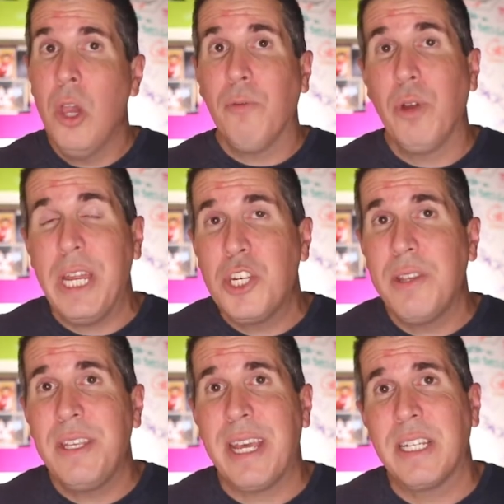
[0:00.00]
For each
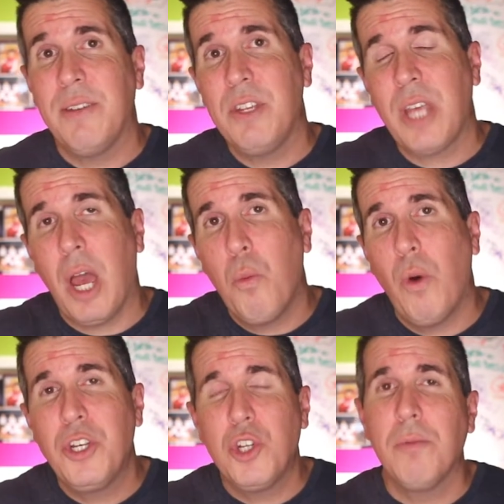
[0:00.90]
of these activities, I
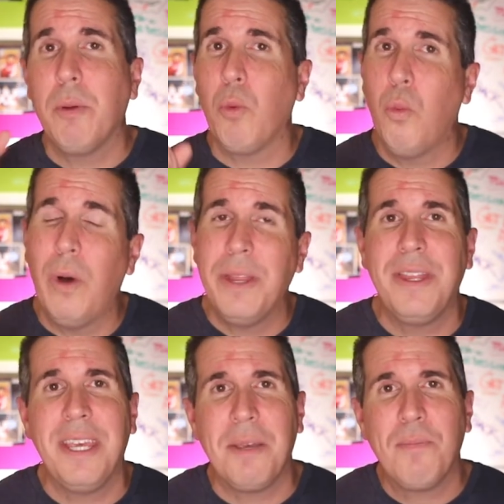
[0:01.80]
want you to remember one
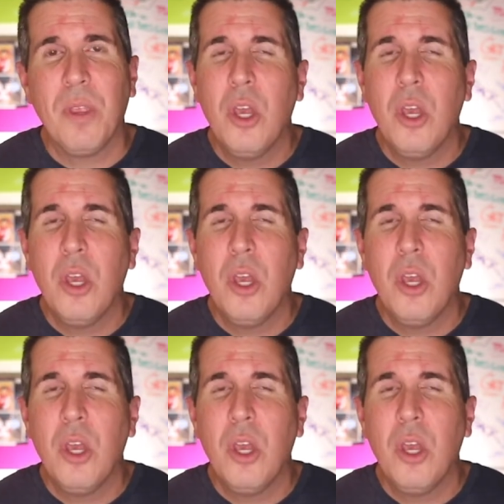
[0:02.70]
thing.